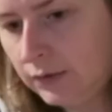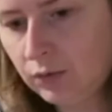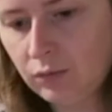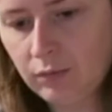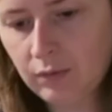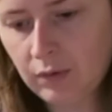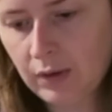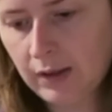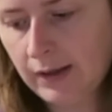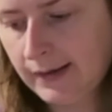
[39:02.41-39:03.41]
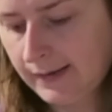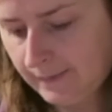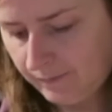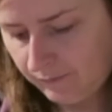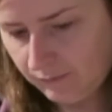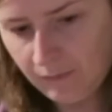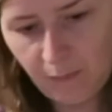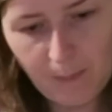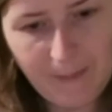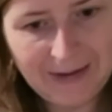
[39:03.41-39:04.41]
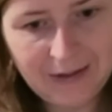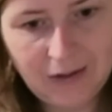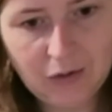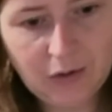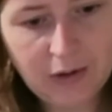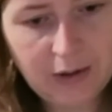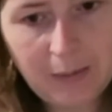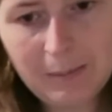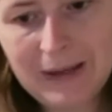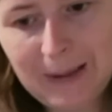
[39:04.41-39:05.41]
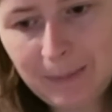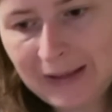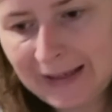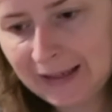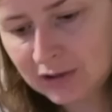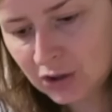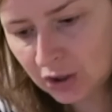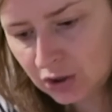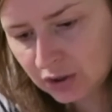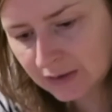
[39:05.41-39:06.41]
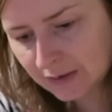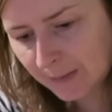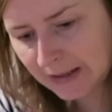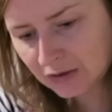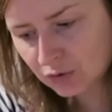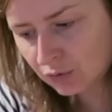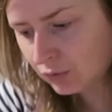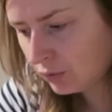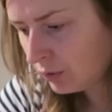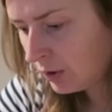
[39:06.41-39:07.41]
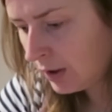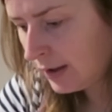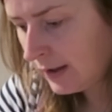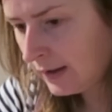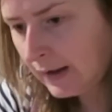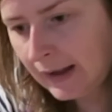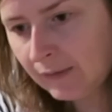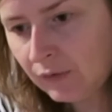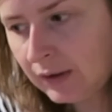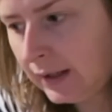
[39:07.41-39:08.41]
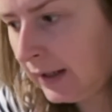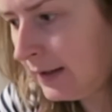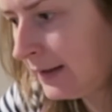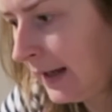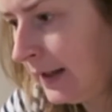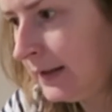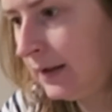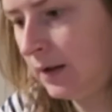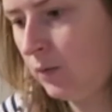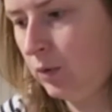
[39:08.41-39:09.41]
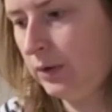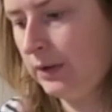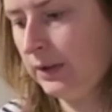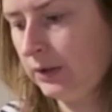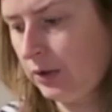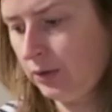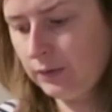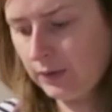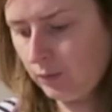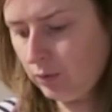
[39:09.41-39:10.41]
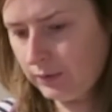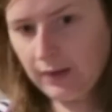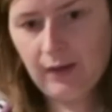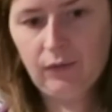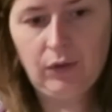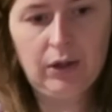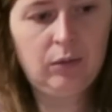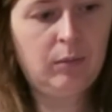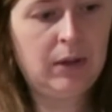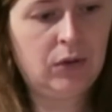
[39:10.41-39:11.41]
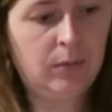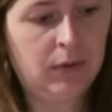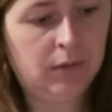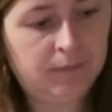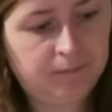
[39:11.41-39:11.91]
little manual manipulation just to make sure everything is as I want it to. So what's that final measurement?